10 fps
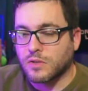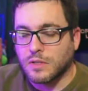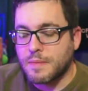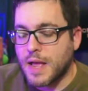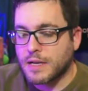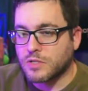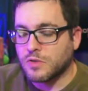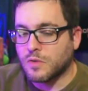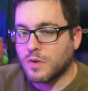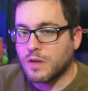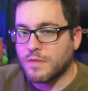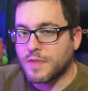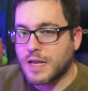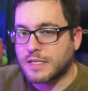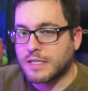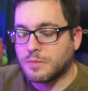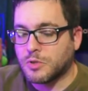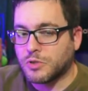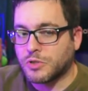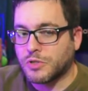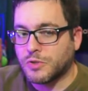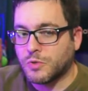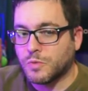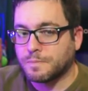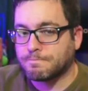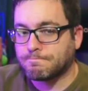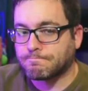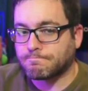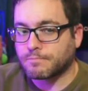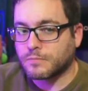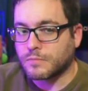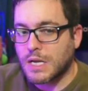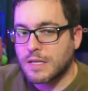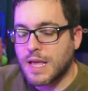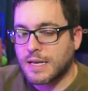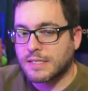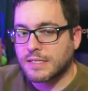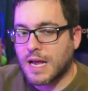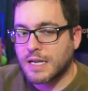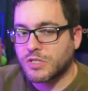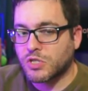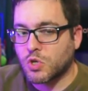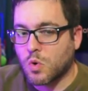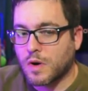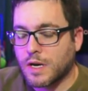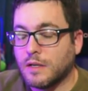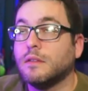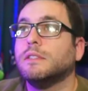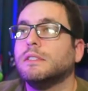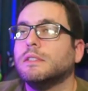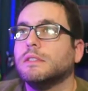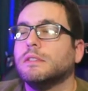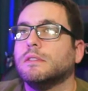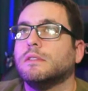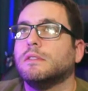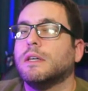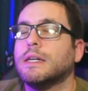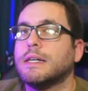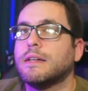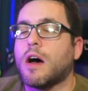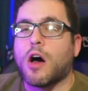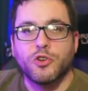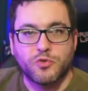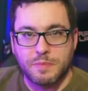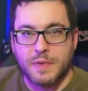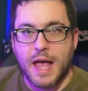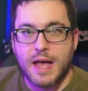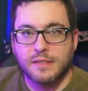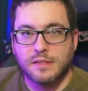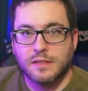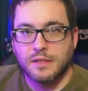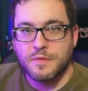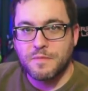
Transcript: And let me ask you uh, if that's similar to that side story uh, uh on Dreamcast.